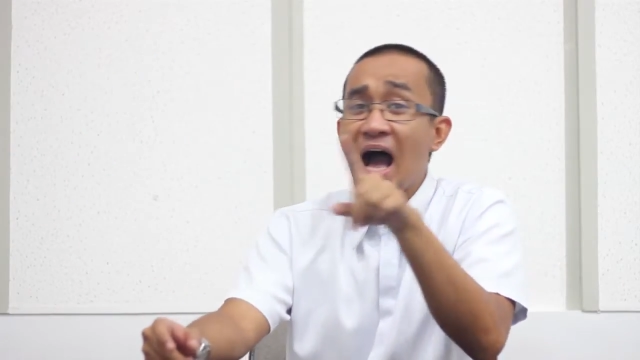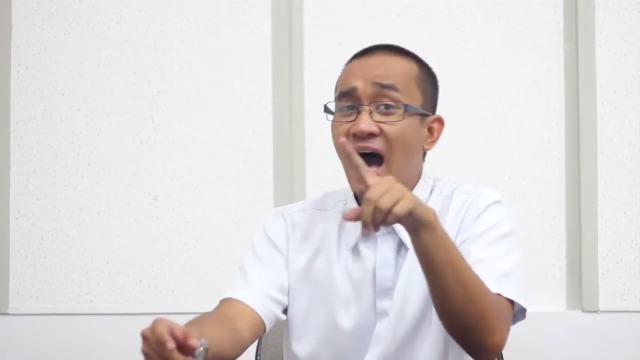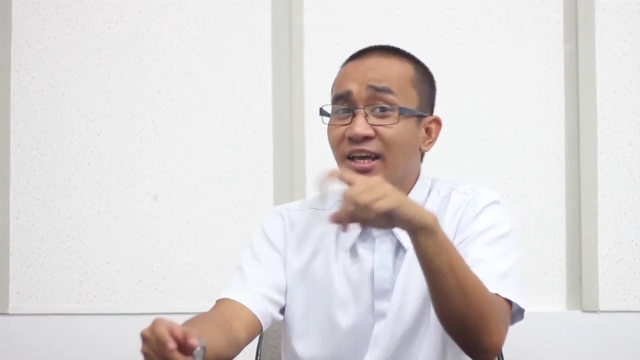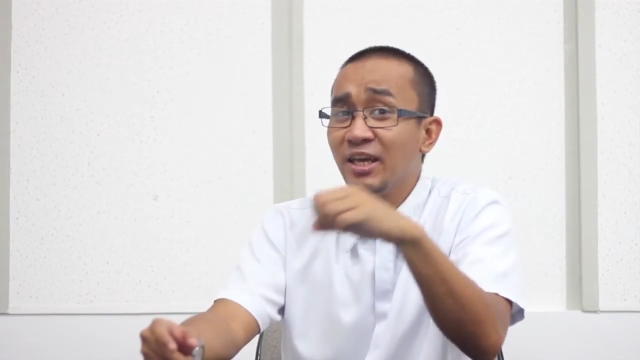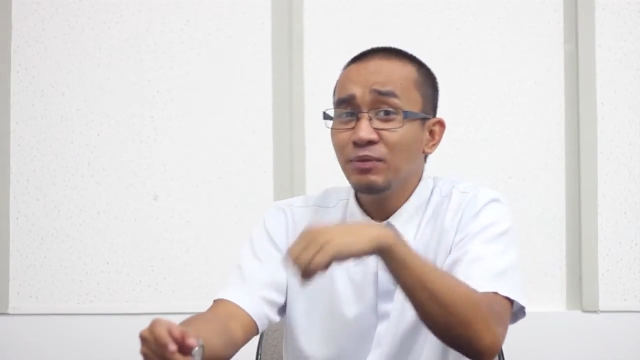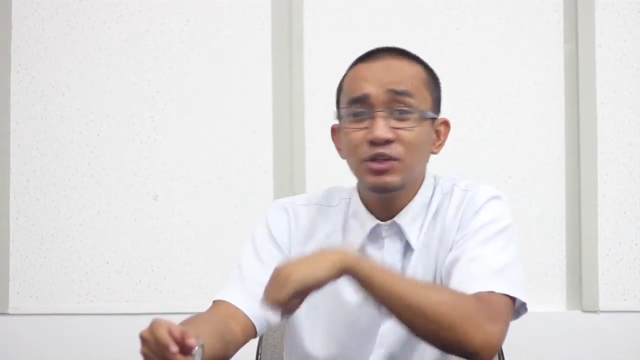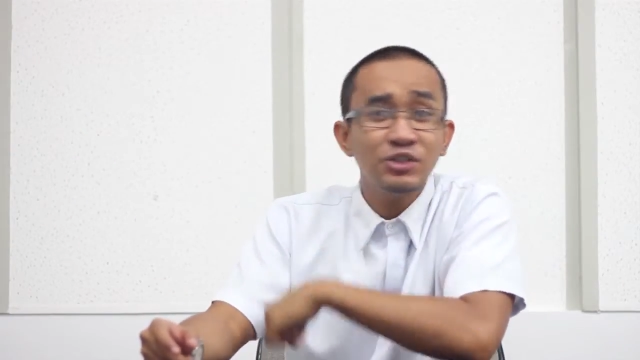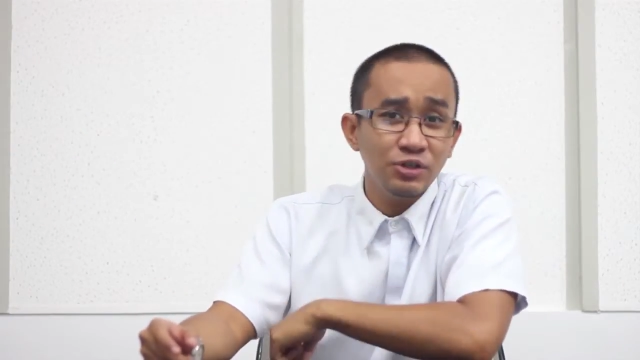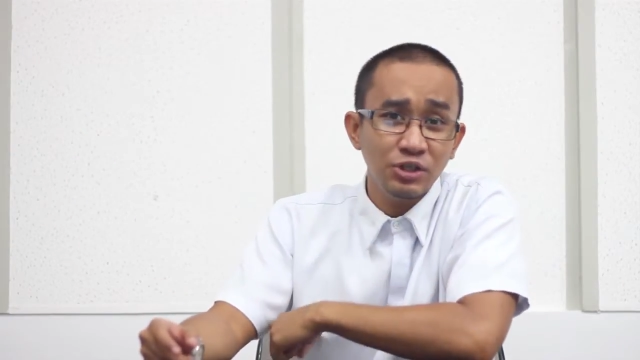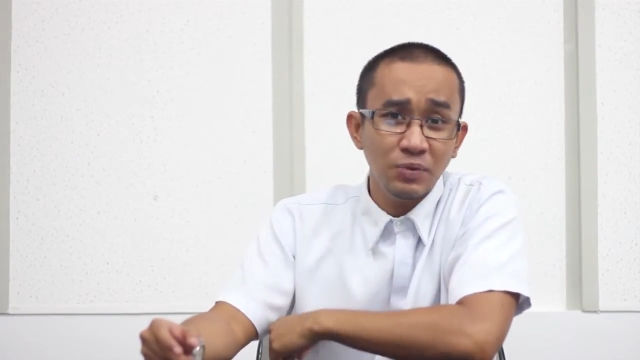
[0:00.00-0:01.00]
I am your
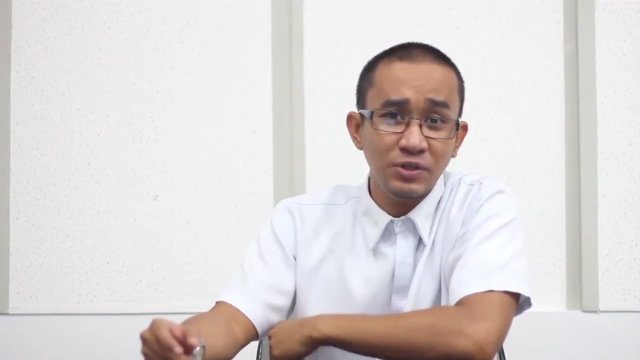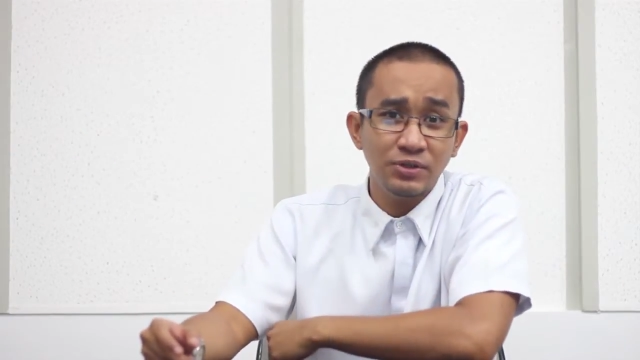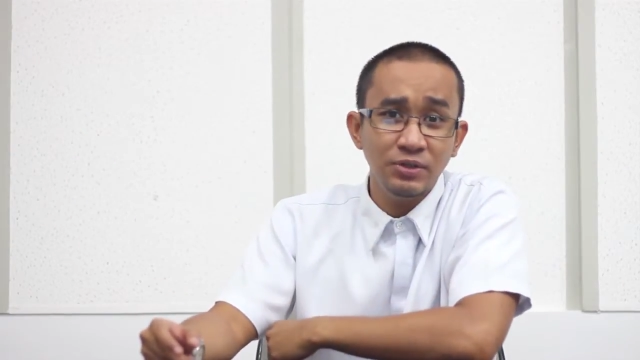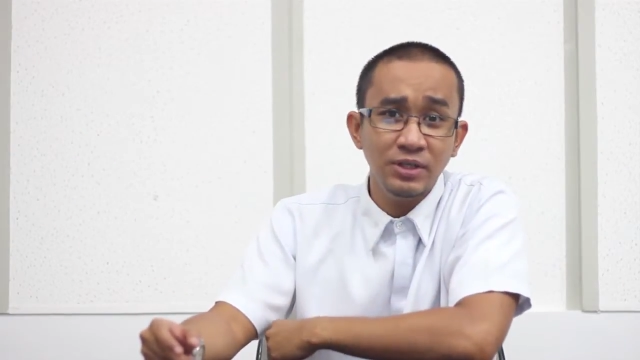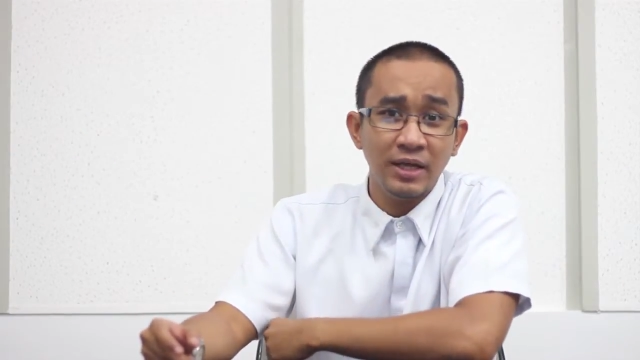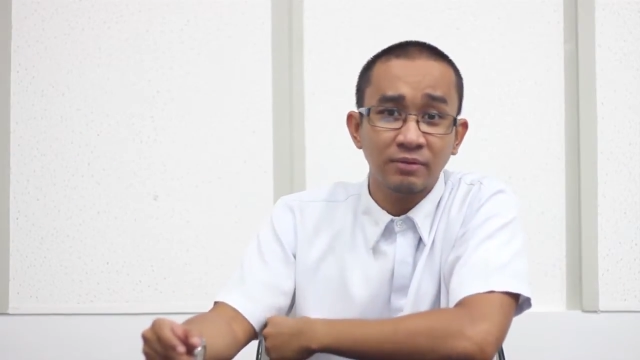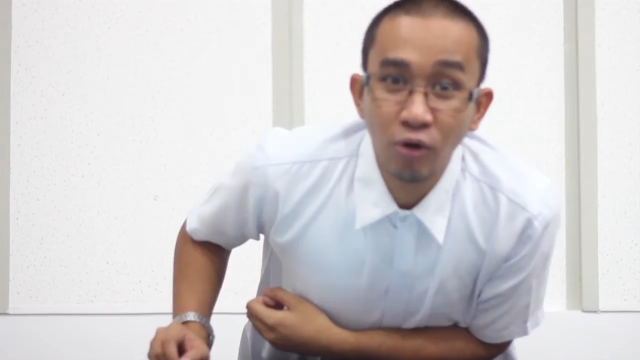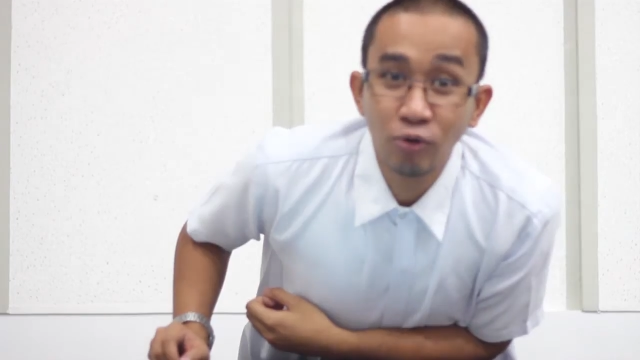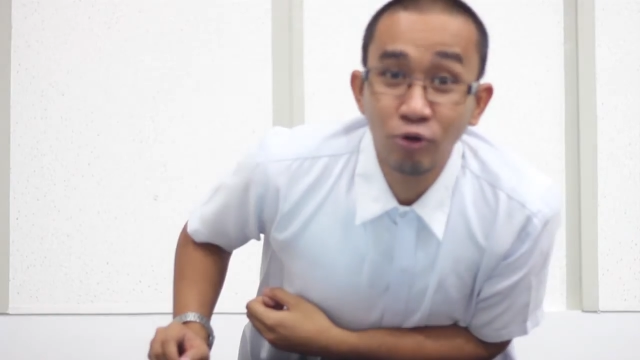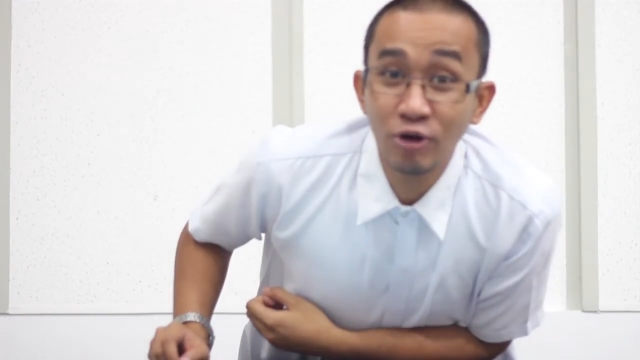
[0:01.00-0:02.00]
studio student,
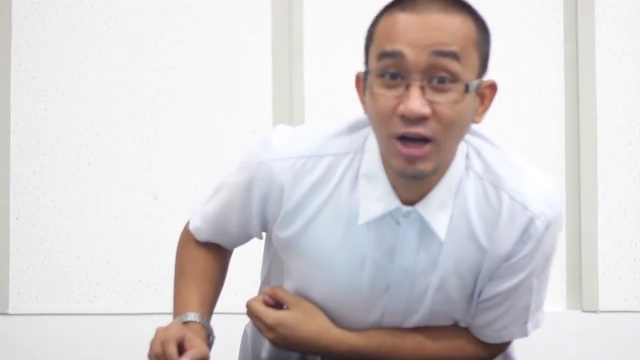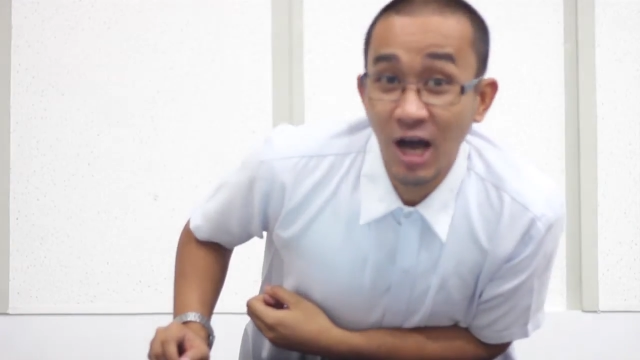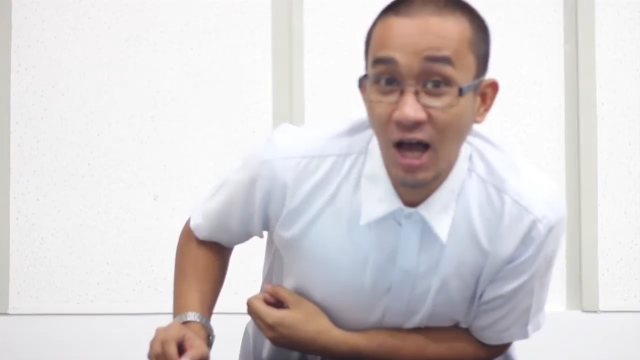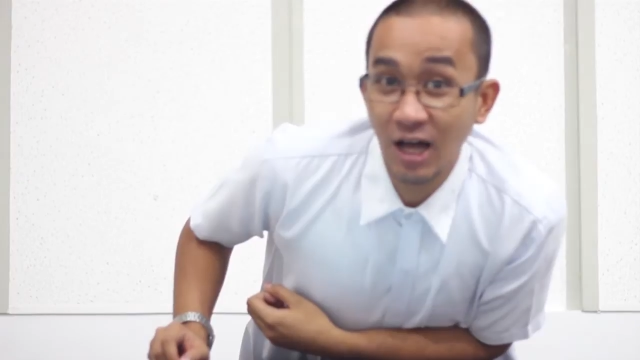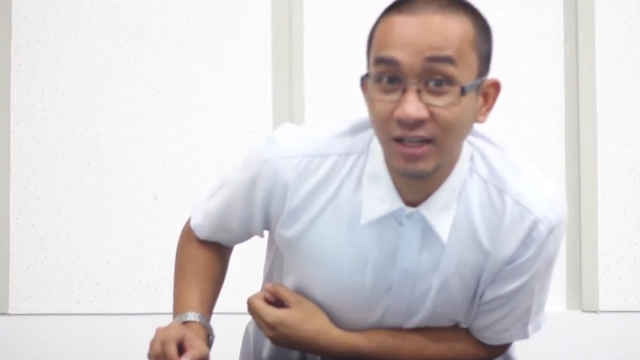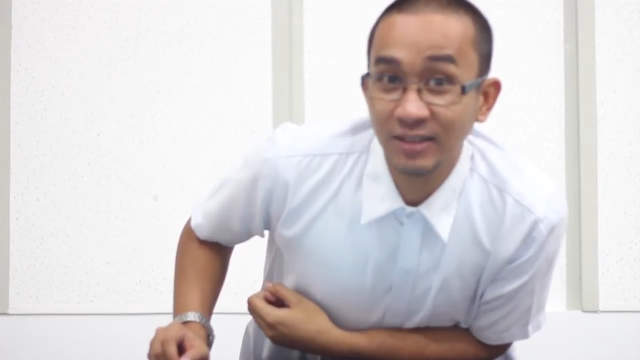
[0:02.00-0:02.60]
Oka.